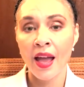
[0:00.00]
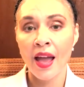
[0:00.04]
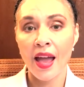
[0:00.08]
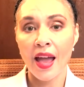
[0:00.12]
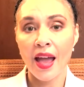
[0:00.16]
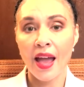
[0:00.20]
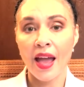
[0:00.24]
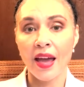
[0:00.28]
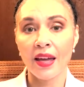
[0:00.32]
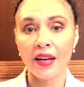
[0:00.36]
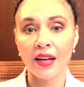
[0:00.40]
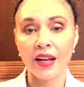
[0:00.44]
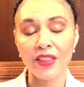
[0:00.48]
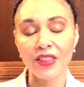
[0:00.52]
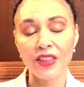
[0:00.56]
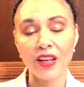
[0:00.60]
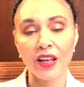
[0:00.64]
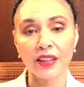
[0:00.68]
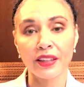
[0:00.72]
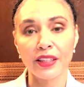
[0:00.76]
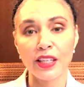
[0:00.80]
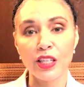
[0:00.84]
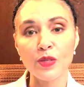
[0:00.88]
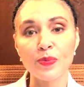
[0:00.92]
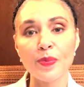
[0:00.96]
And I
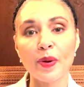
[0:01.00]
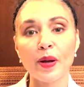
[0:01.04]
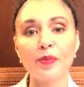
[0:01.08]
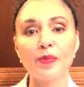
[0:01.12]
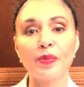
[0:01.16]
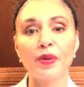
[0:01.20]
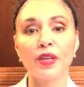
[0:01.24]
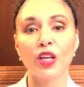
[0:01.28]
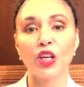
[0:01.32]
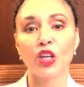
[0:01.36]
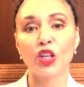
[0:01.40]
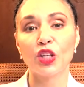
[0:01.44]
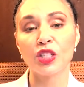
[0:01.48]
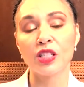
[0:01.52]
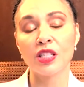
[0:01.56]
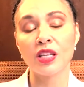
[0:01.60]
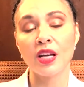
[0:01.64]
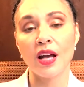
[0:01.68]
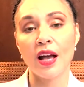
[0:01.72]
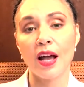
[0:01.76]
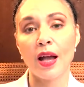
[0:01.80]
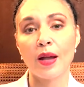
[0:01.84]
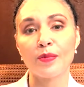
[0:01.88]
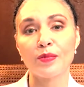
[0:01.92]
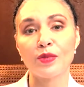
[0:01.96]
thought this might be a good
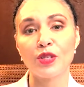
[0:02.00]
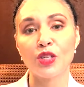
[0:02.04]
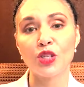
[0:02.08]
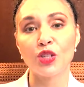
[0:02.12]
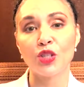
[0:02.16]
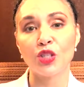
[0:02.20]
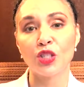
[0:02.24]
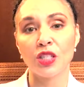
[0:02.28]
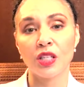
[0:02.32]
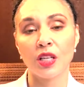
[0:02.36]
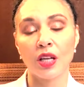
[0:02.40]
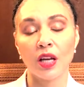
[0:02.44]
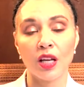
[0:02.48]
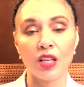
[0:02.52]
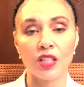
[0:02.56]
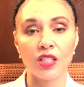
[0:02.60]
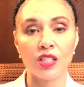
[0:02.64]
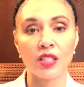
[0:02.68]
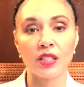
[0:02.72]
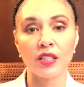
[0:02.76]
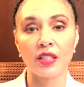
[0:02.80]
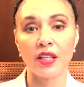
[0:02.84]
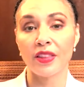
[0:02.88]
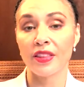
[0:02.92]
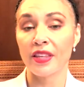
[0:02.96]
time to discuss the